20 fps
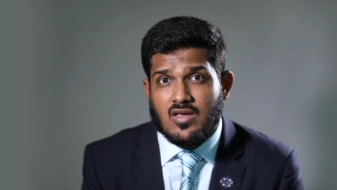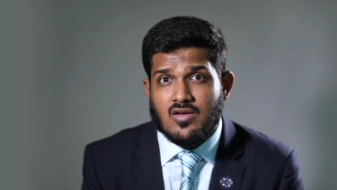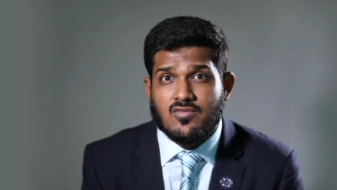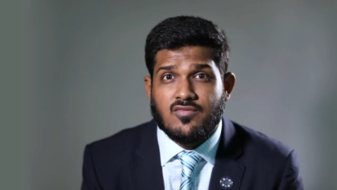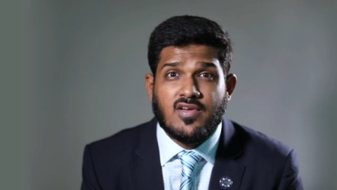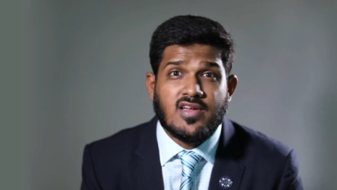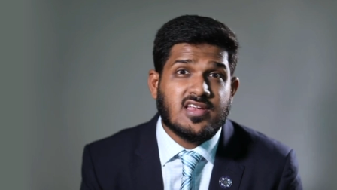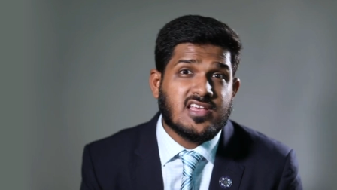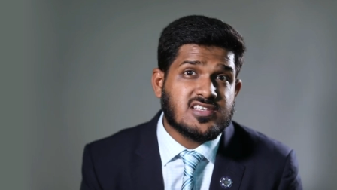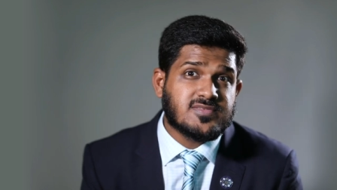
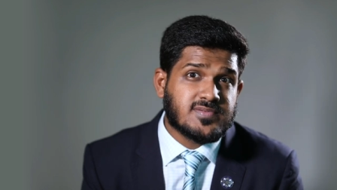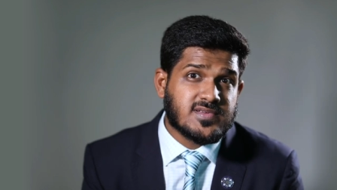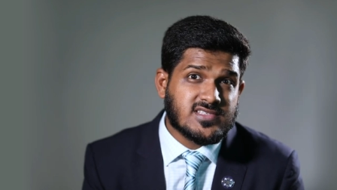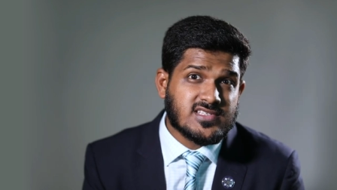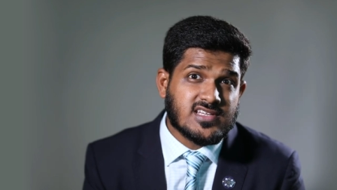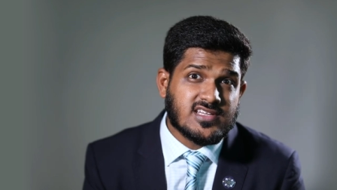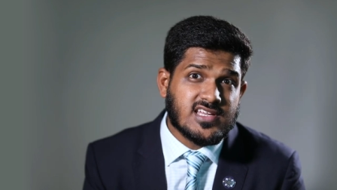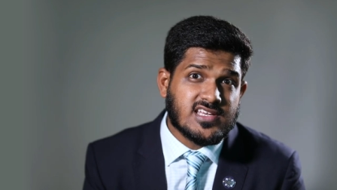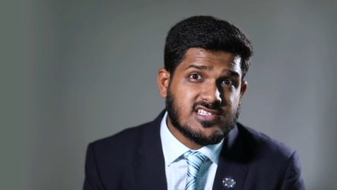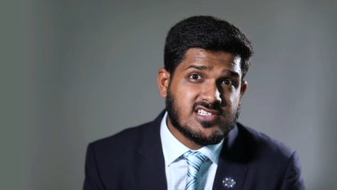various
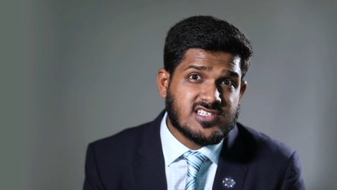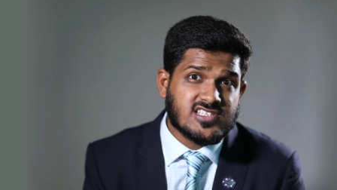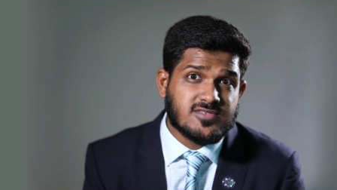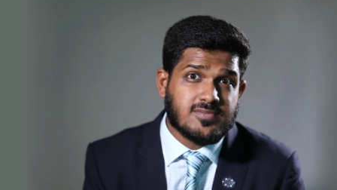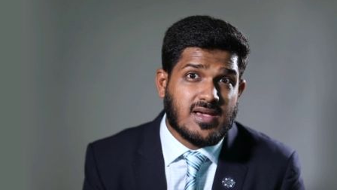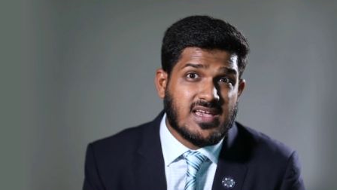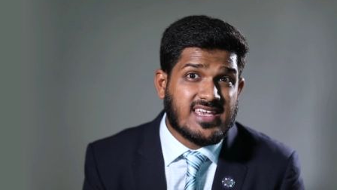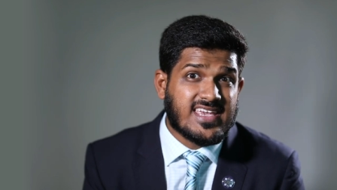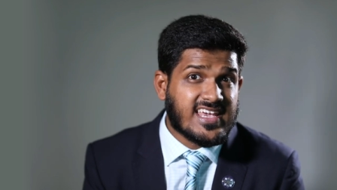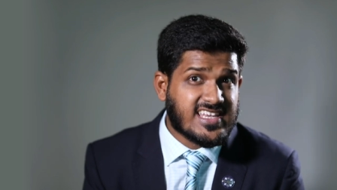presentations
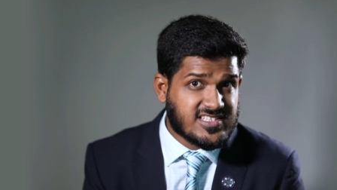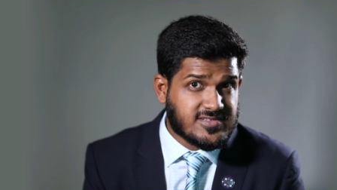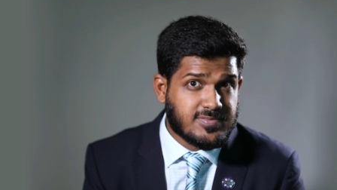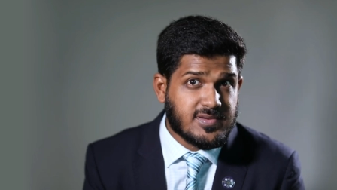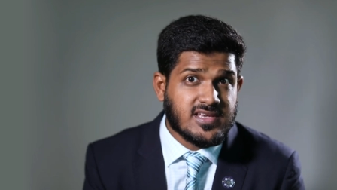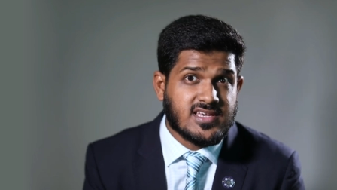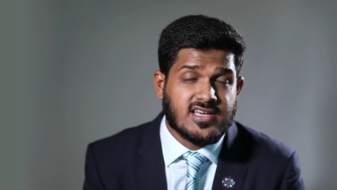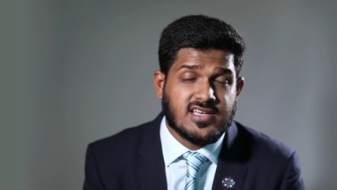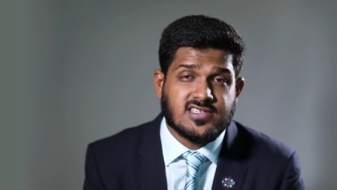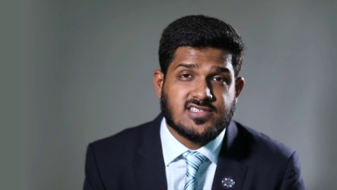by guest
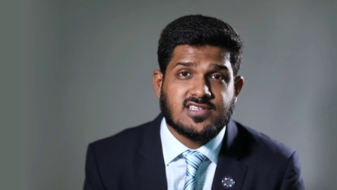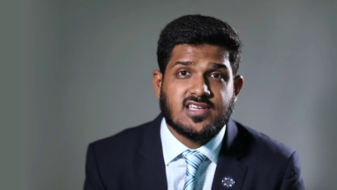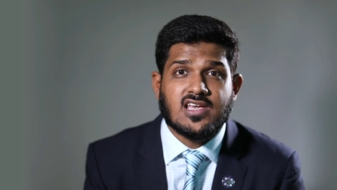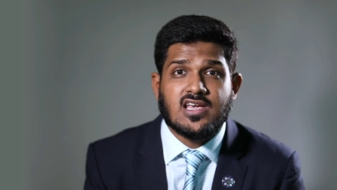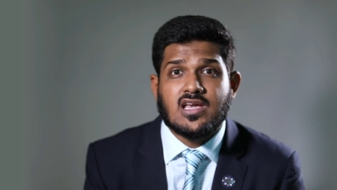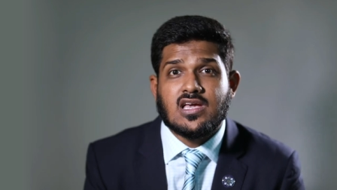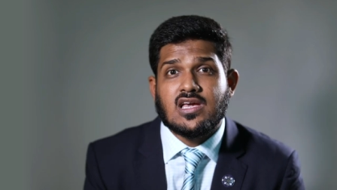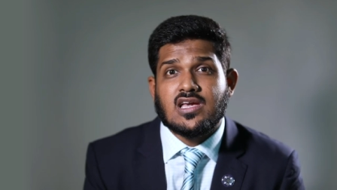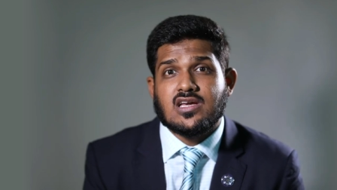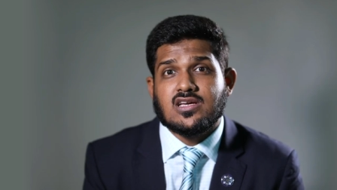speakers
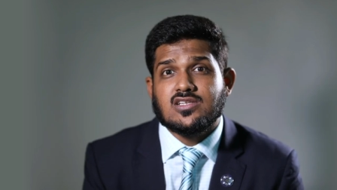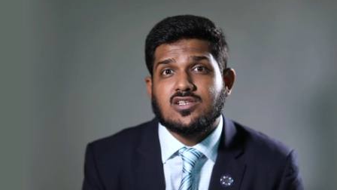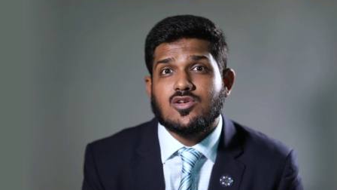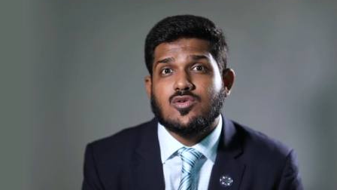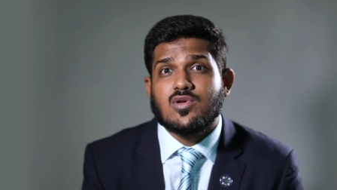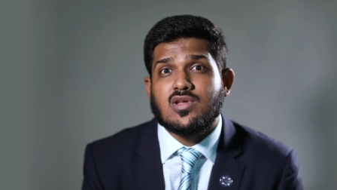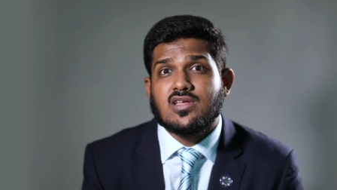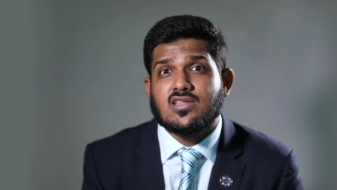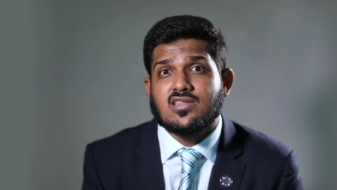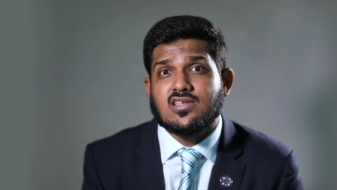
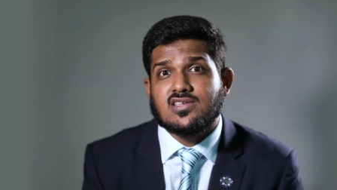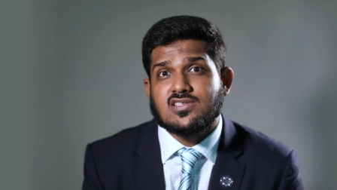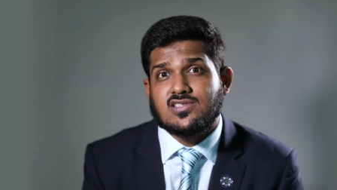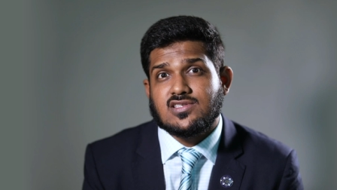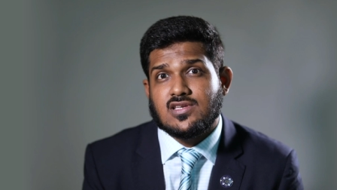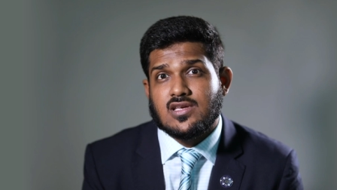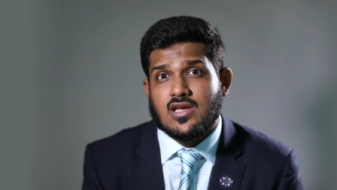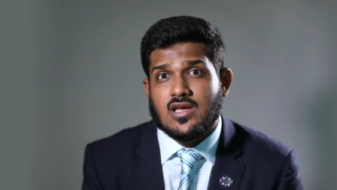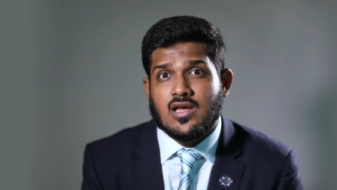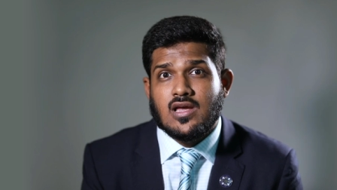during
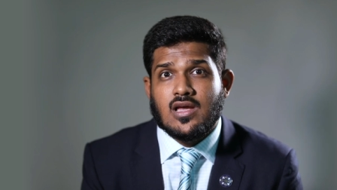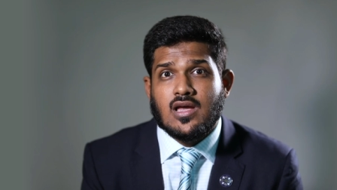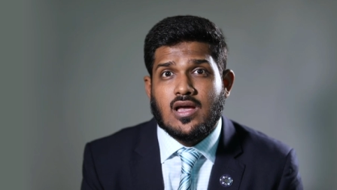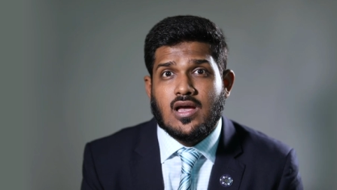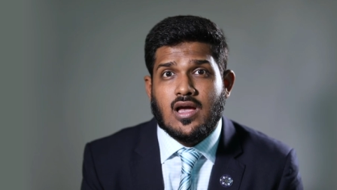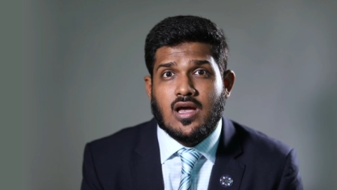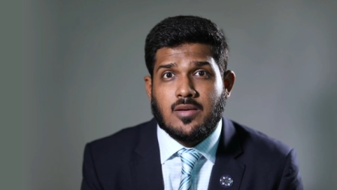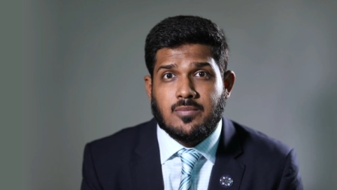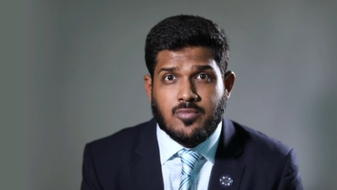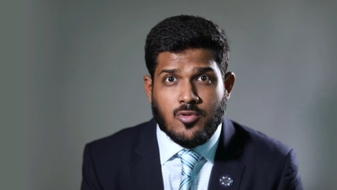this
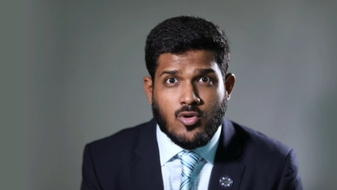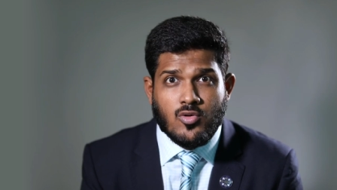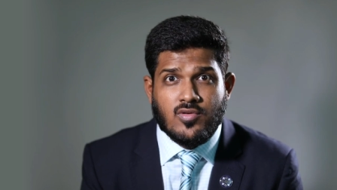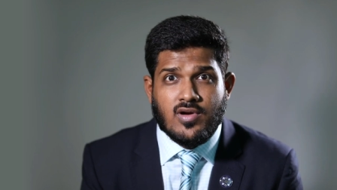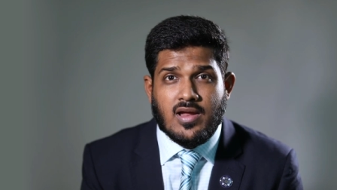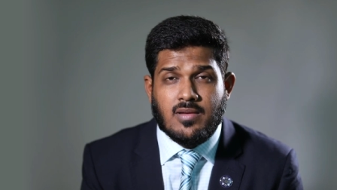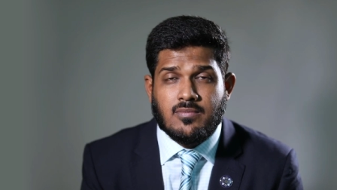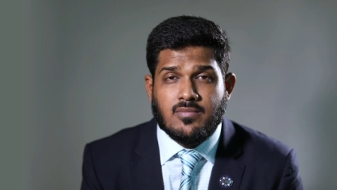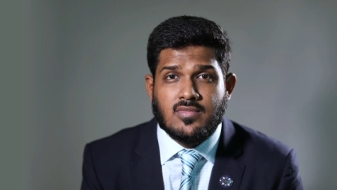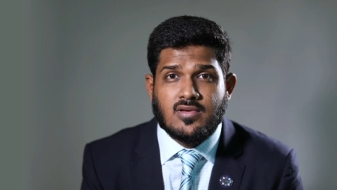uh,
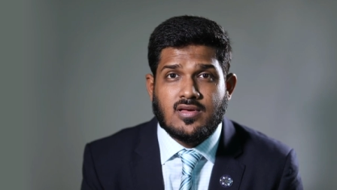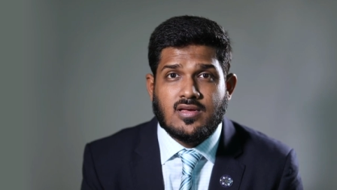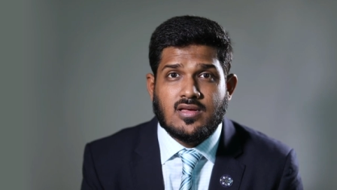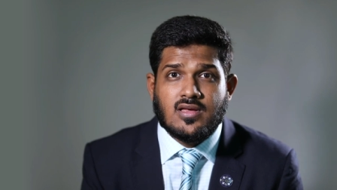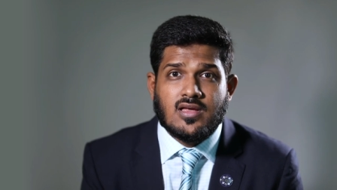program